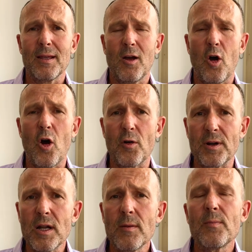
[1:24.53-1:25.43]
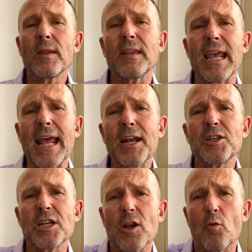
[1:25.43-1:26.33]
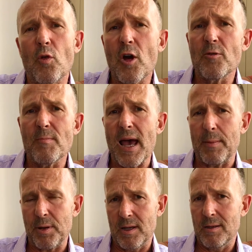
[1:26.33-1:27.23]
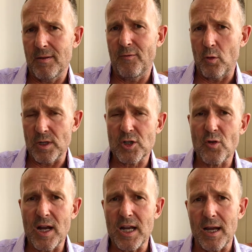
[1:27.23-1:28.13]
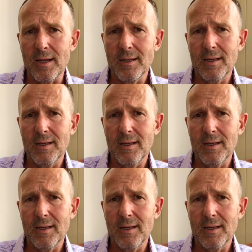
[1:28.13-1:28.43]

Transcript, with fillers: on the energy roadmap for Australia